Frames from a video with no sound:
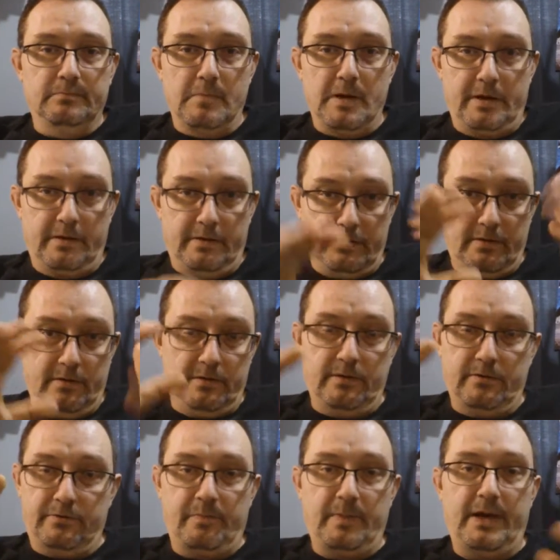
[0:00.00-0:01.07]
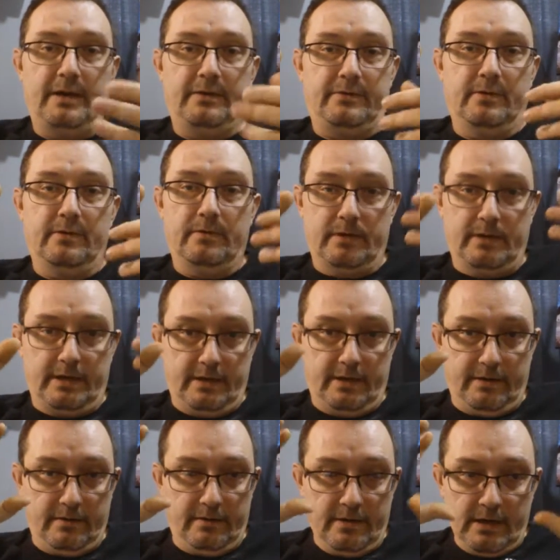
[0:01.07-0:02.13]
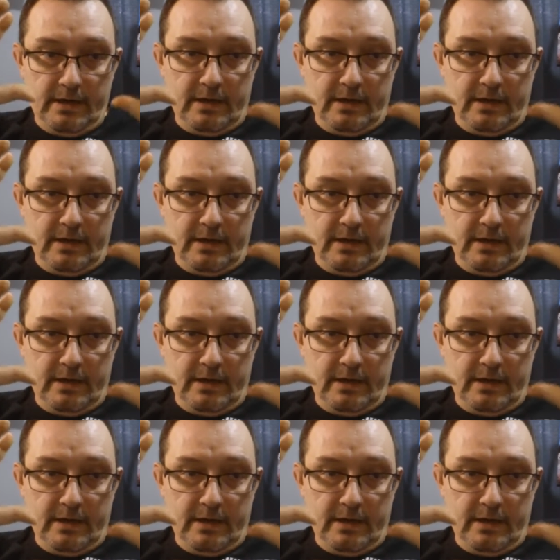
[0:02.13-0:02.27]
because you're special, and